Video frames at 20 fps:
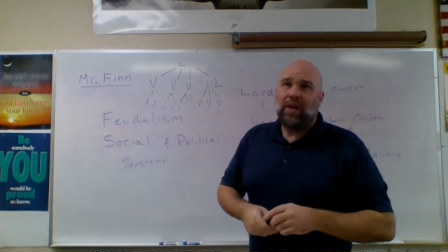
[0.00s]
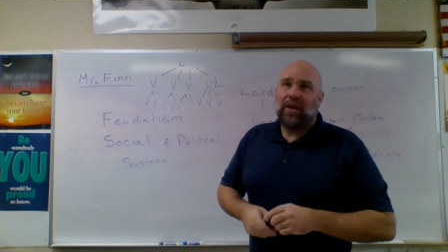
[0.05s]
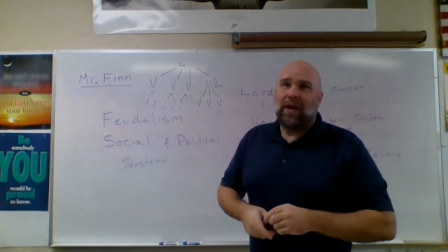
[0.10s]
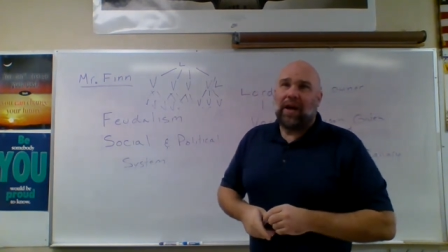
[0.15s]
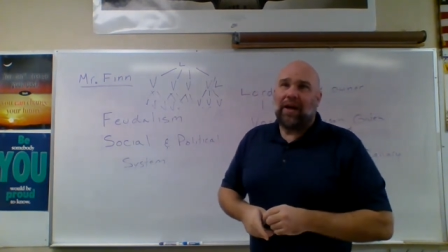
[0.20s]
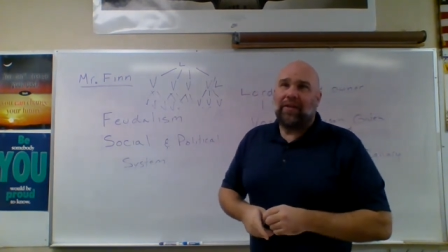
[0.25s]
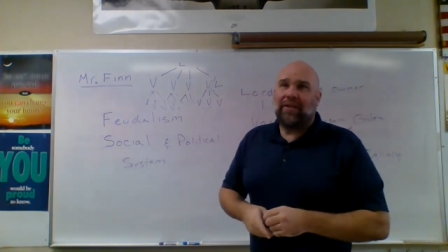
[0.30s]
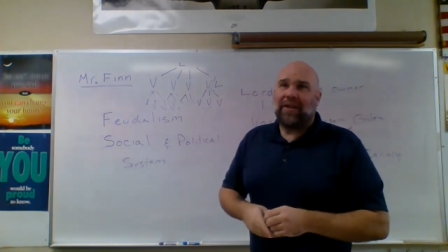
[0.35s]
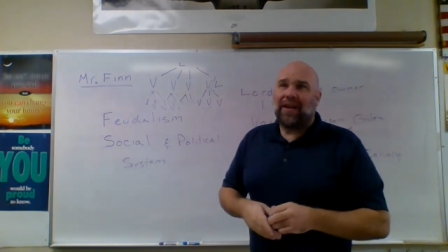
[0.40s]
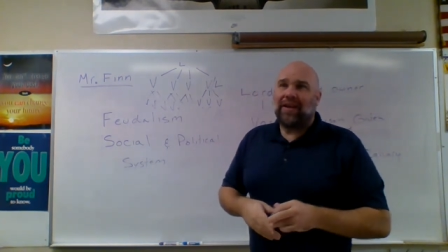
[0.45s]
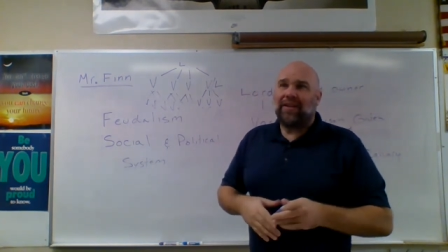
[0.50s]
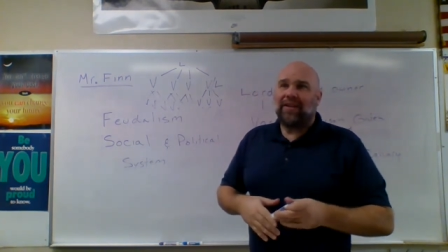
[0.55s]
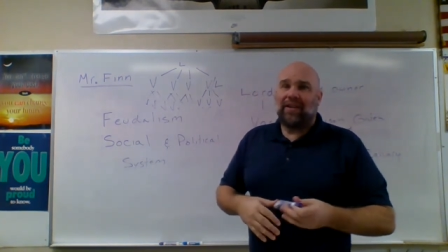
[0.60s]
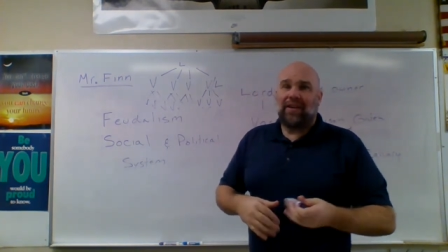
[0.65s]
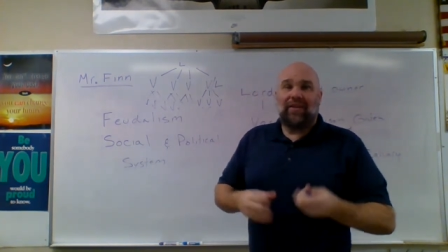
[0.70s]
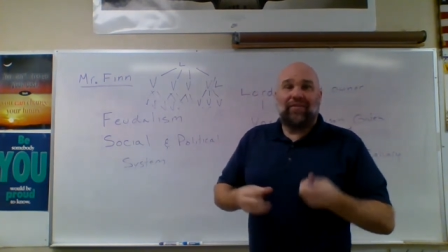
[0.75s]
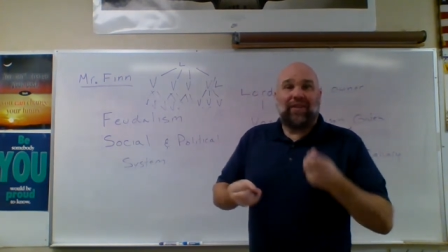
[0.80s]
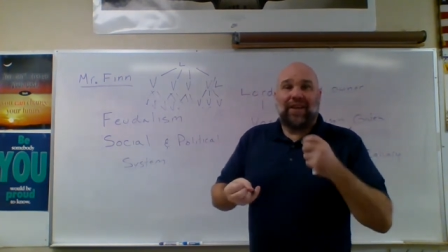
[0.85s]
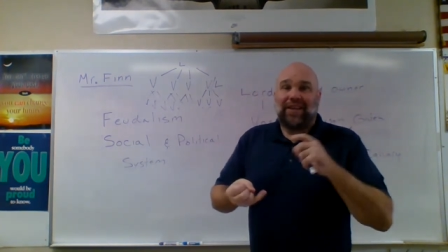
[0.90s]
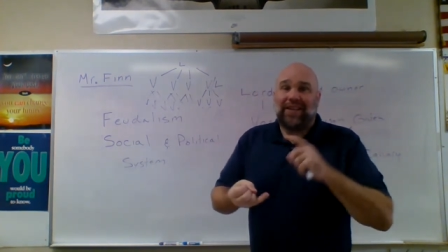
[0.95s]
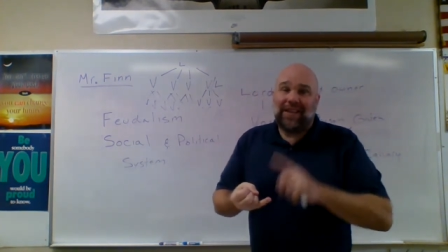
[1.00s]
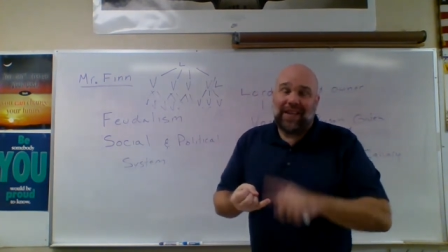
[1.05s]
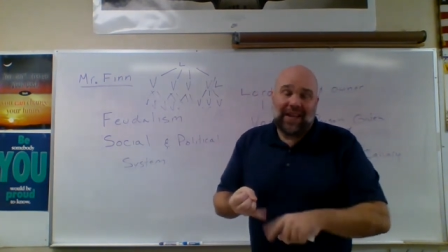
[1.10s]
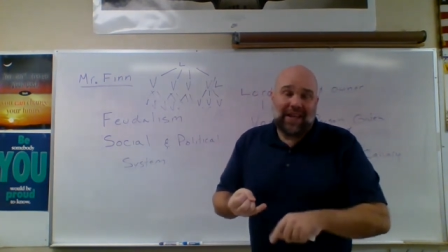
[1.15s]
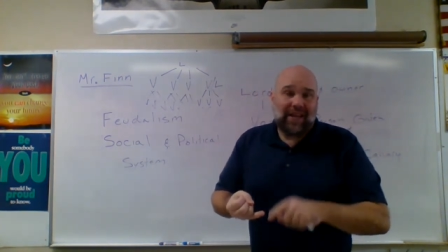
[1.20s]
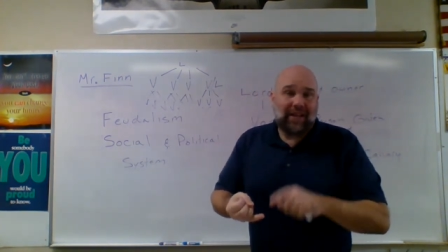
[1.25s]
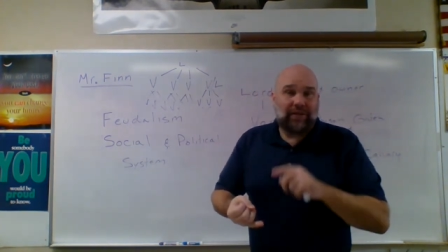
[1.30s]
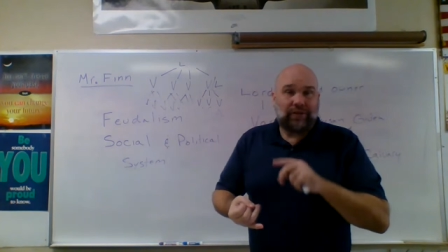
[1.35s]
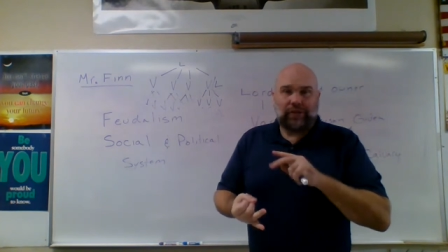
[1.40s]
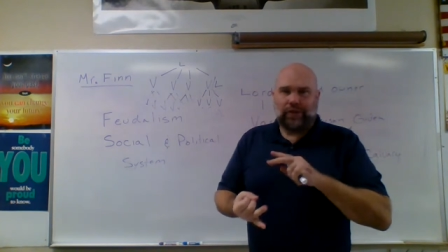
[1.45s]
uh, the idea of like
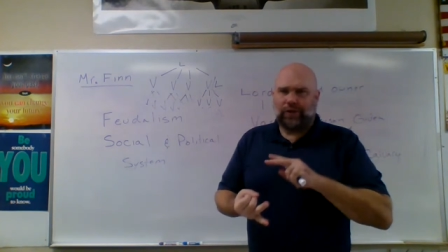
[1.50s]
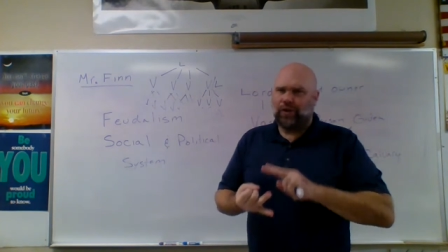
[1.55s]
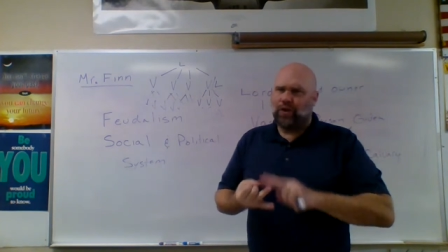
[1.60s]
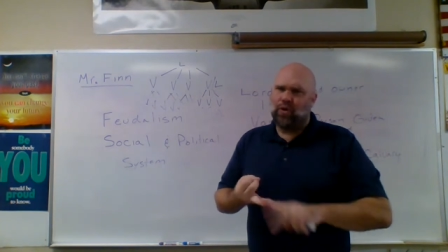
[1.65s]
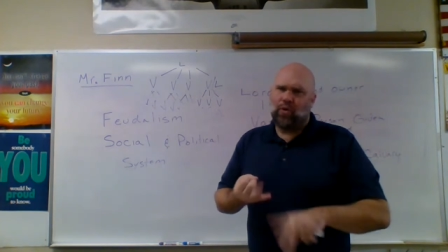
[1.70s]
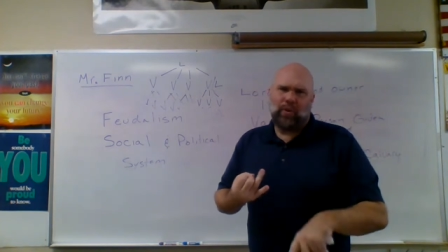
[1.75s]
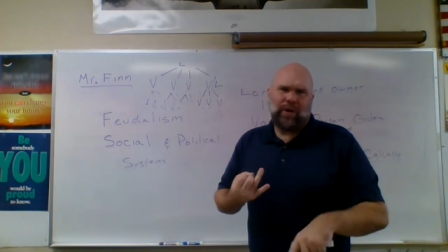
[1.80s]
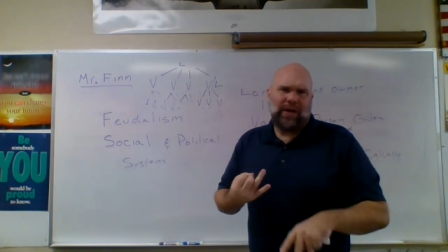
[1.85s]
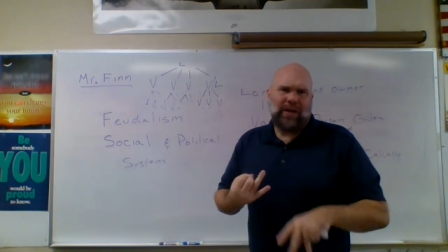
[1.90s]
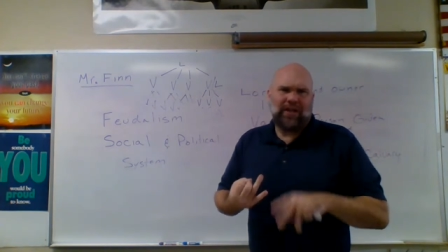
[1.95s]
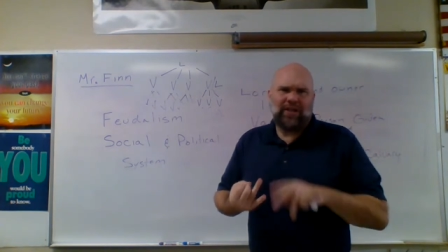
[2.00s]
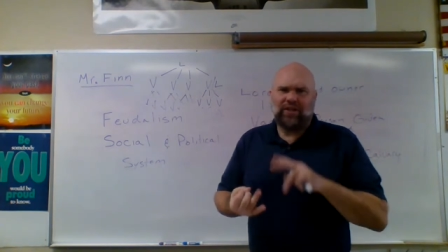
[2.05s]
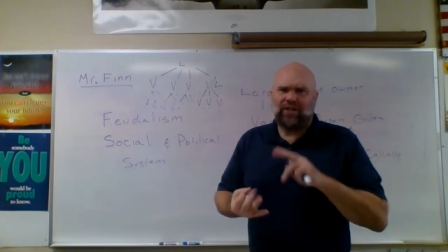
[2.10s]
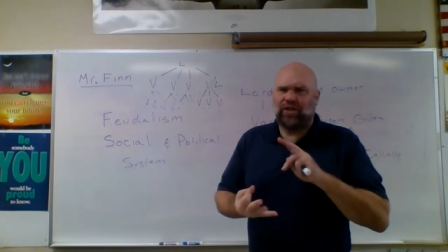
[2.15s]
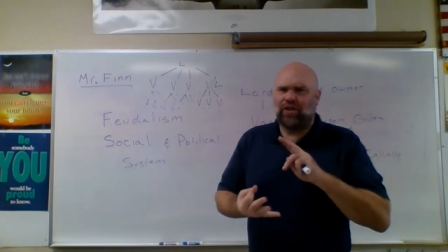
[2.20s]
kings and queens